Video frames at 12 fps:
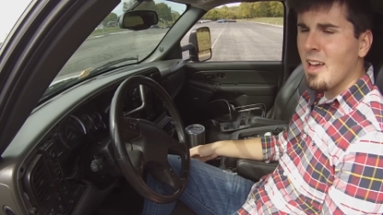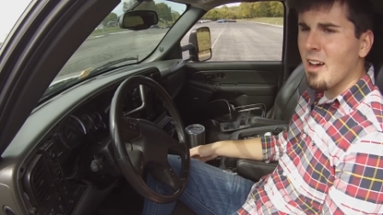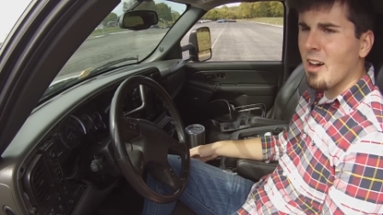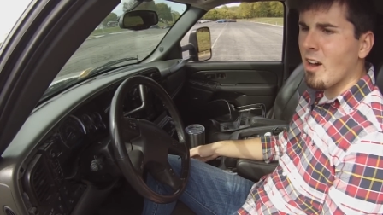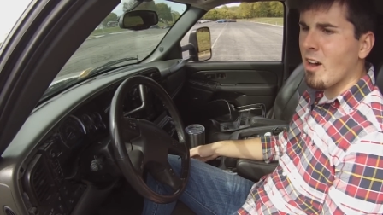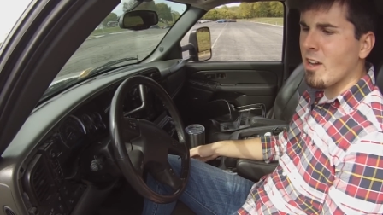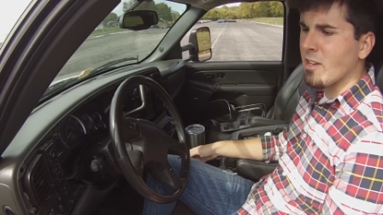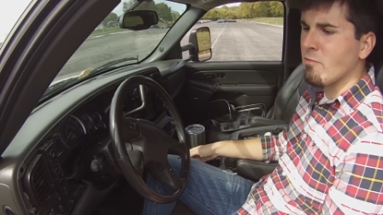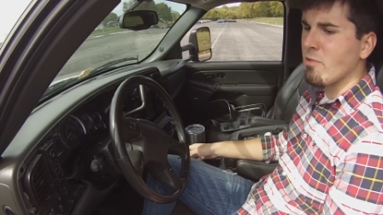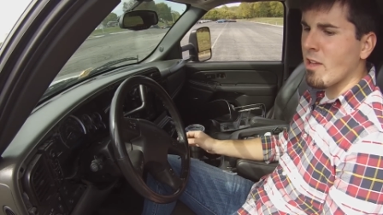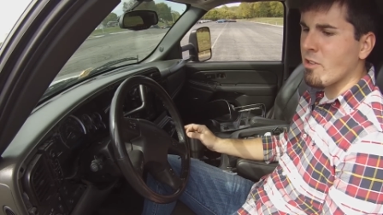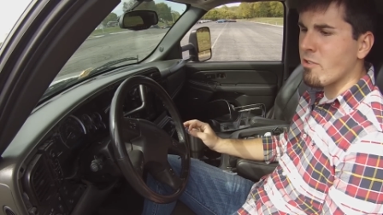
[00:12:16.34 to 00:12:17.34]
and
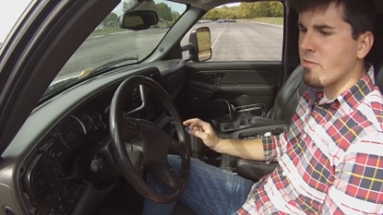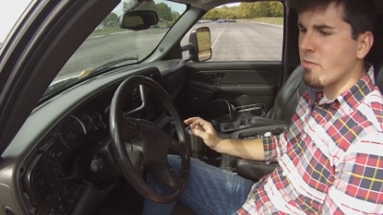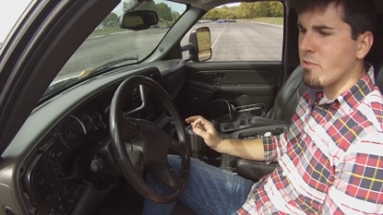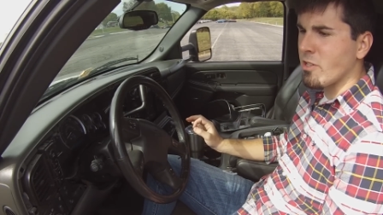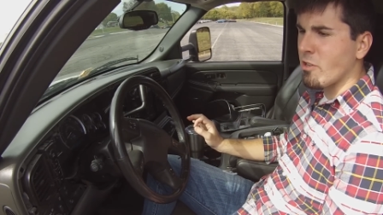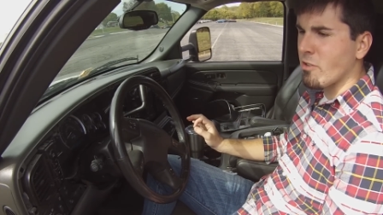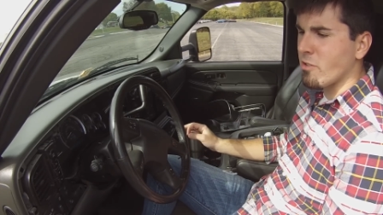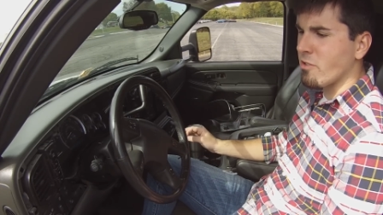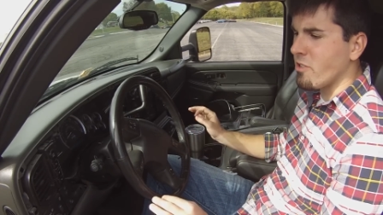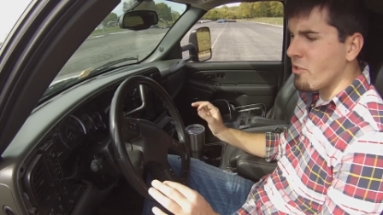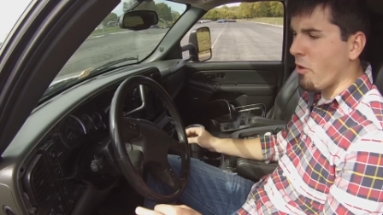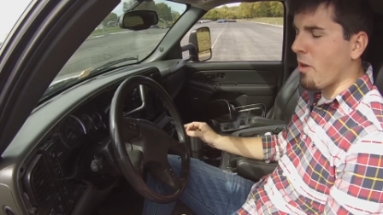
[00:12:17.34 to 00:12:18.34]

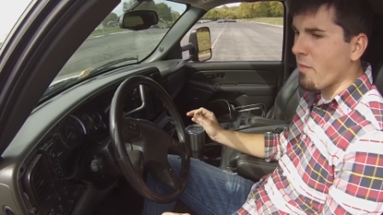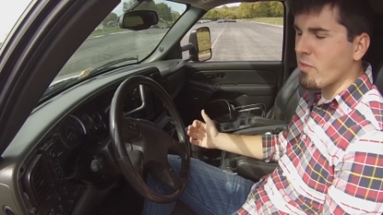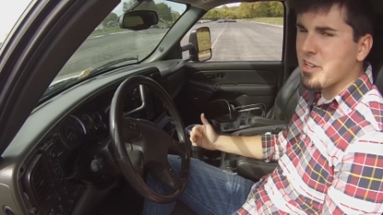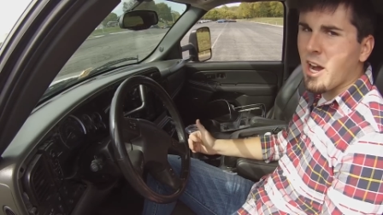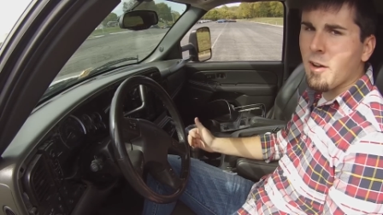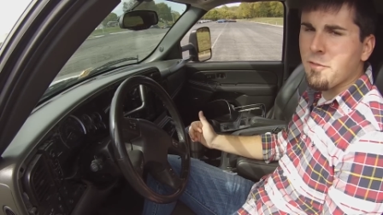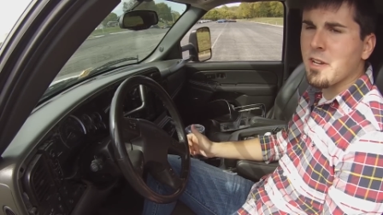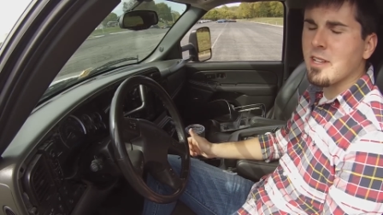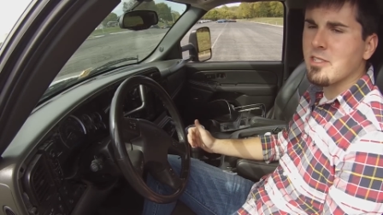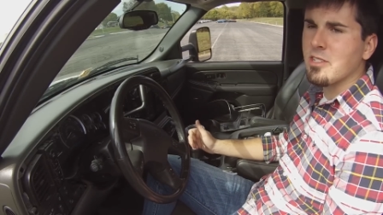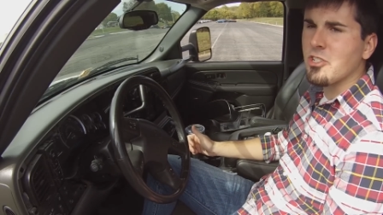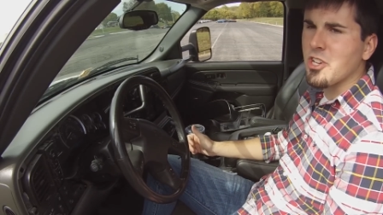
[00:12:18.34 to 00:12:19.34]
you don't have the
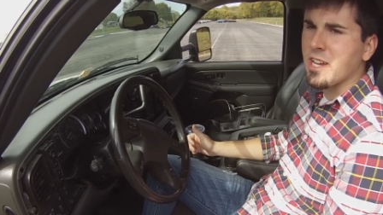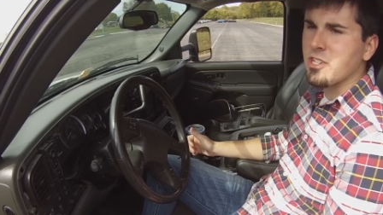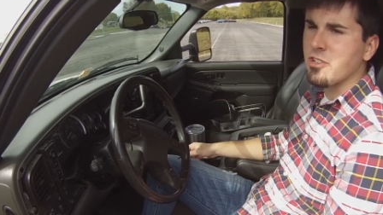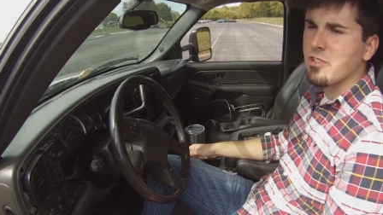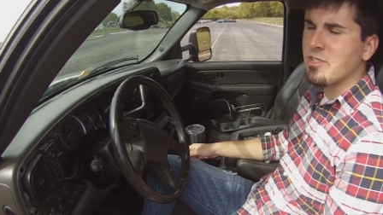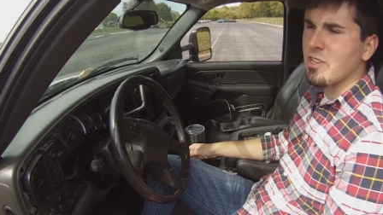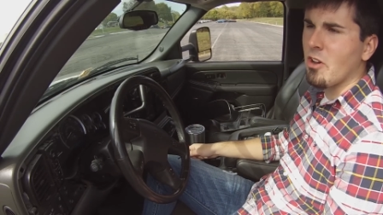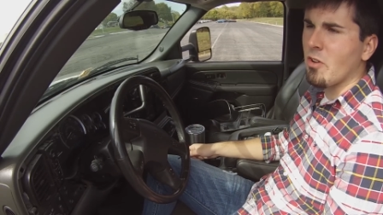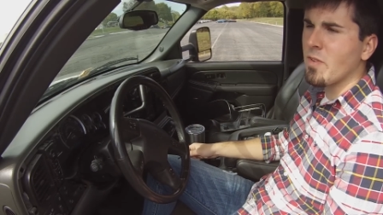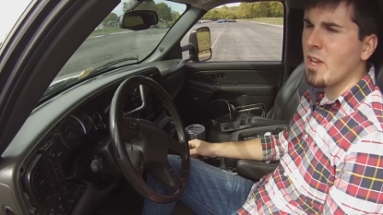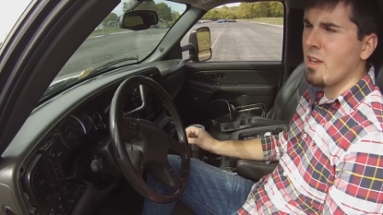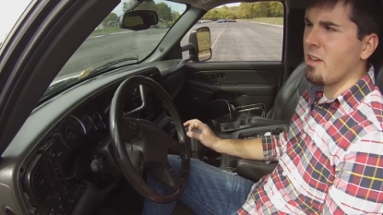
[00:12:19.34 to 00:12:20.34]
confidence to change it
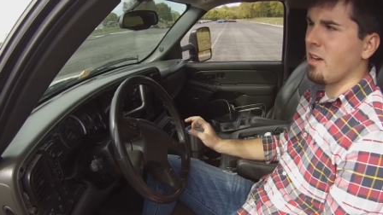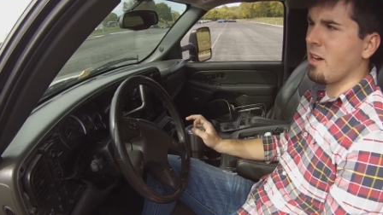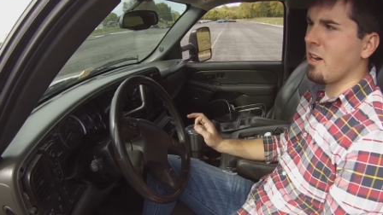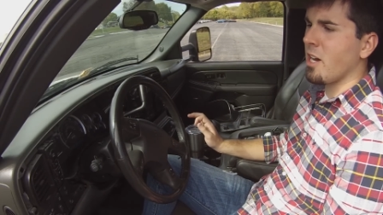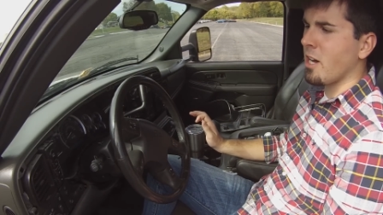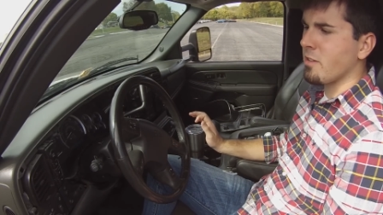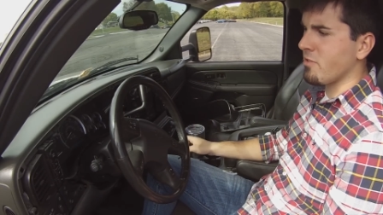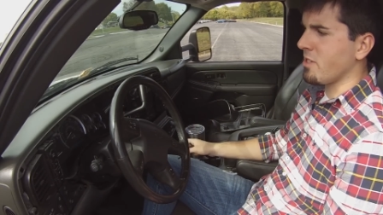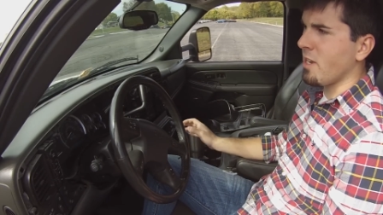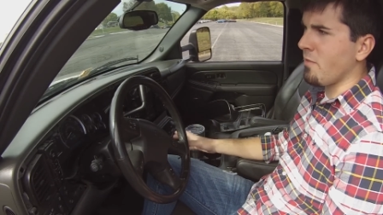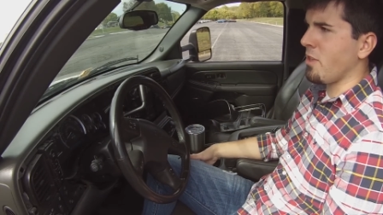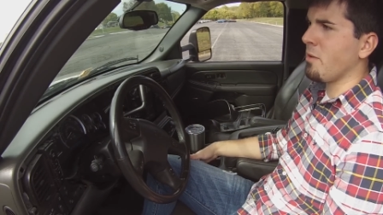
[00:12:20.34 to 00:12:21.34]
yourself,
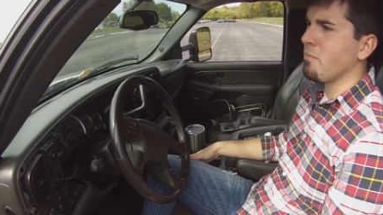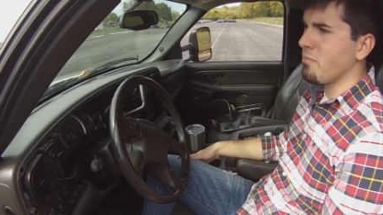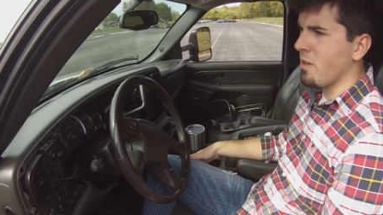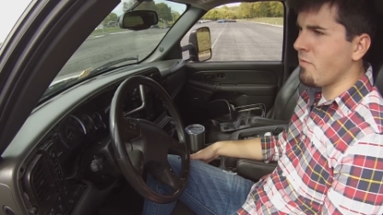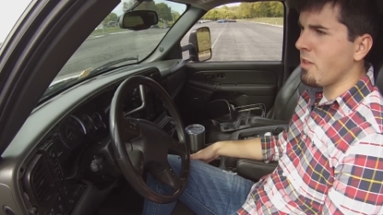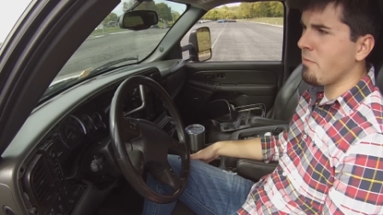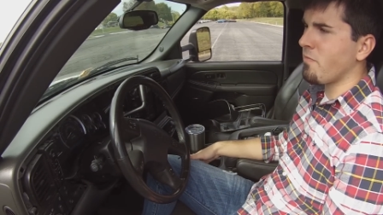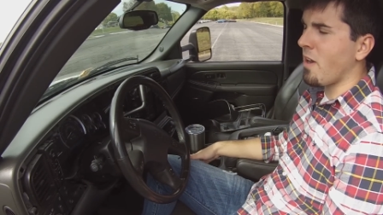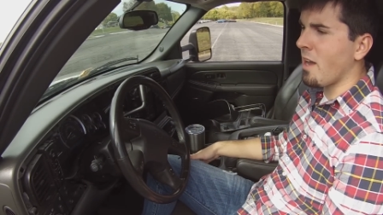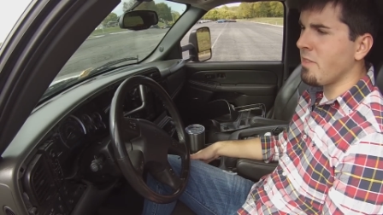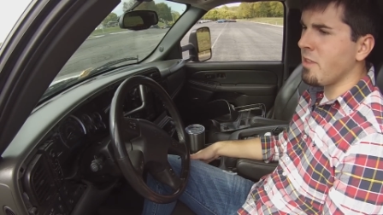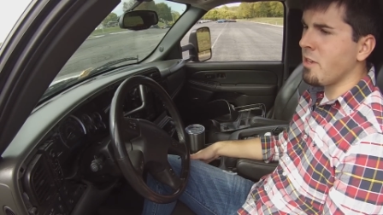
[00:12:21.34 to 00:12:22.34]

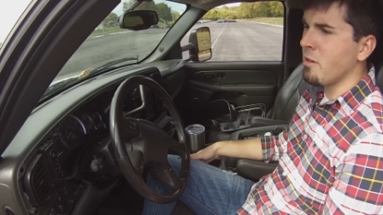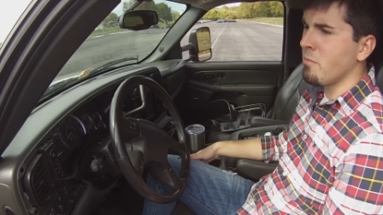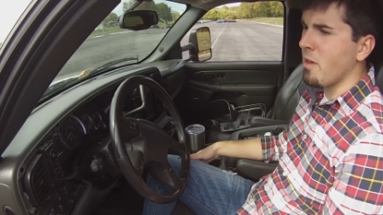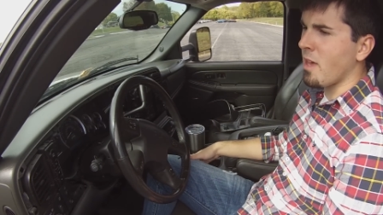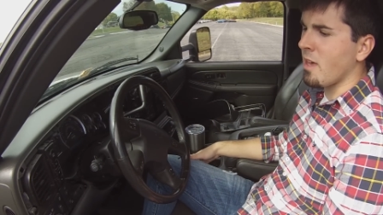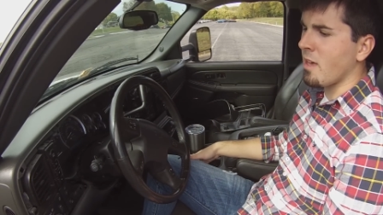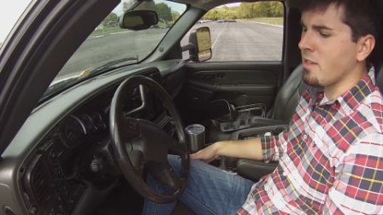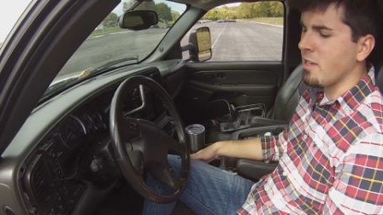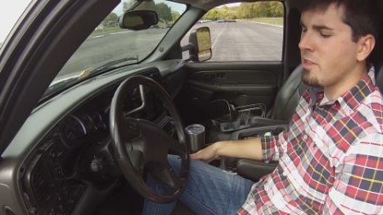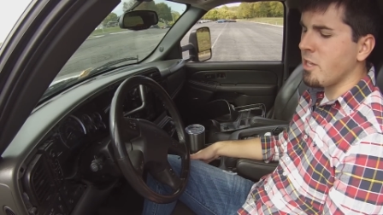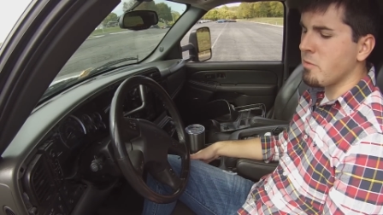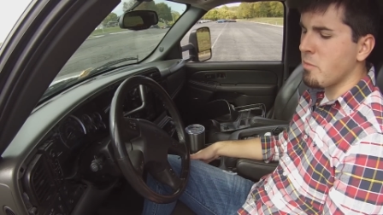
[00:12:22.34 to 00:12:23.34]
find them and
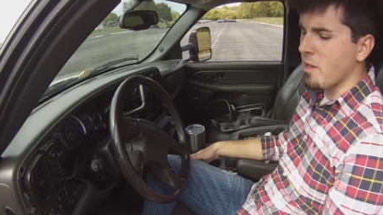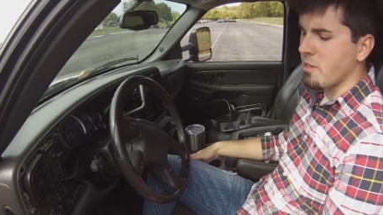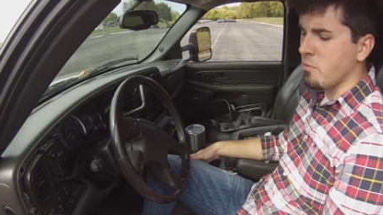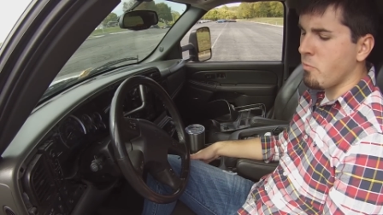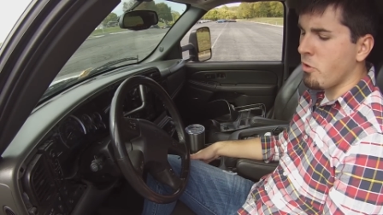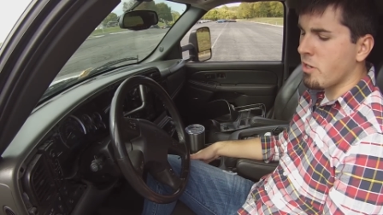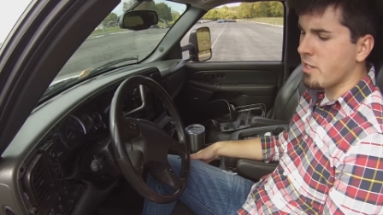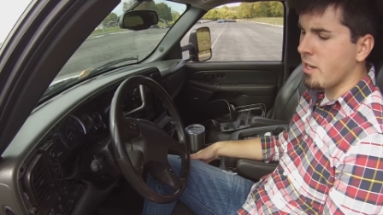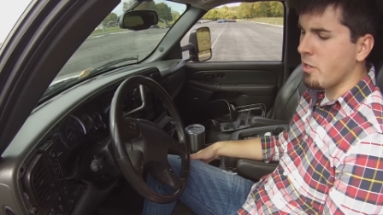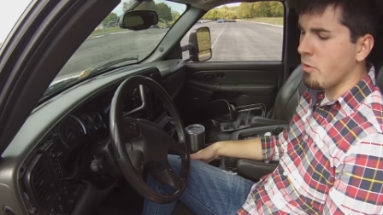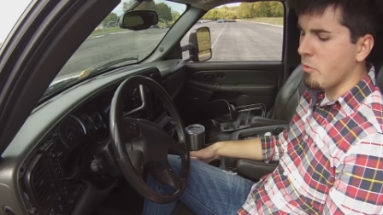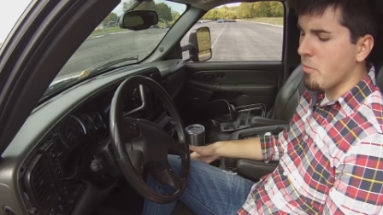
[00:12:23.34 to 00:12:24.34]
get them to make you one, and I
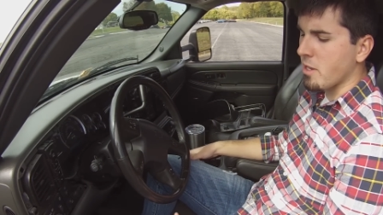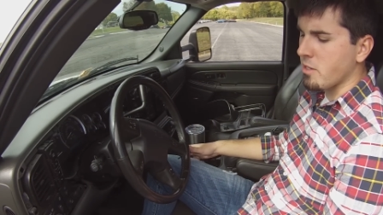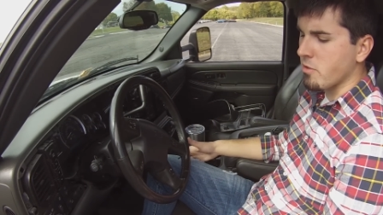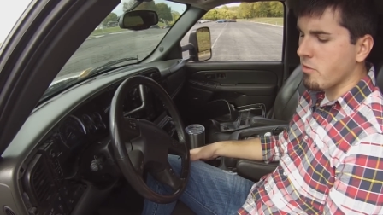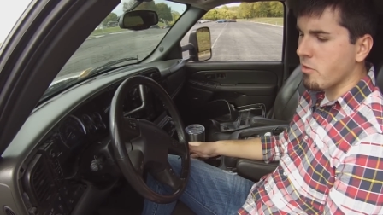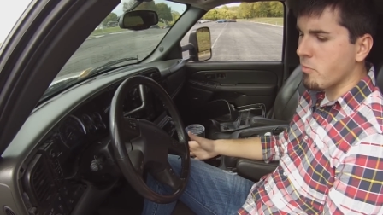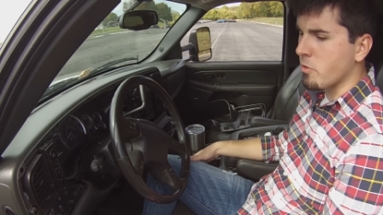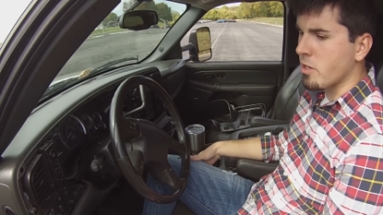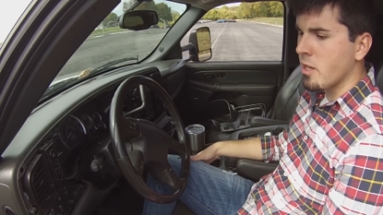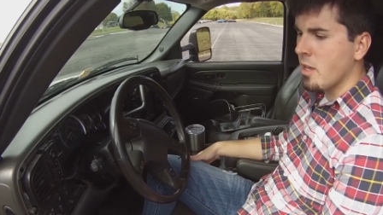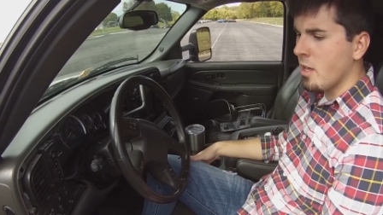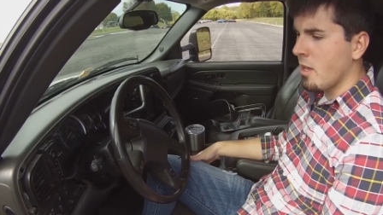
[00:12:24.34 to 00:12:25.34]
know they'll make you a good
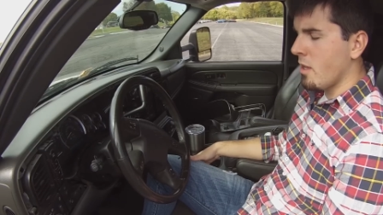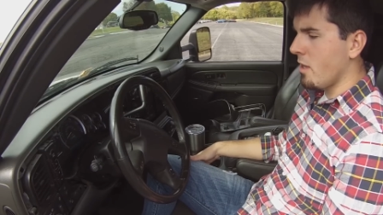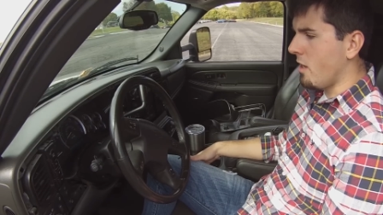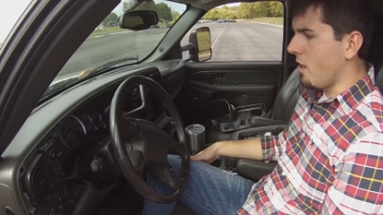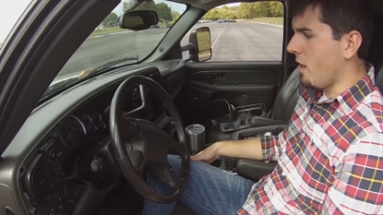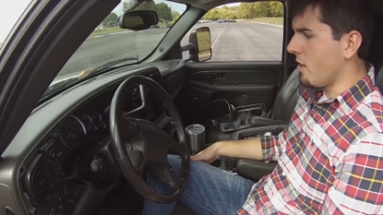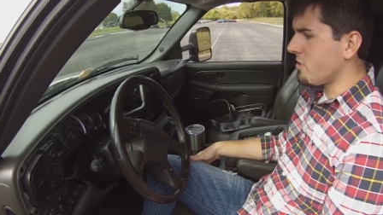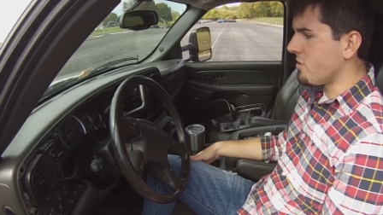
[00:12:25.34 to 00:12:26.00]
one.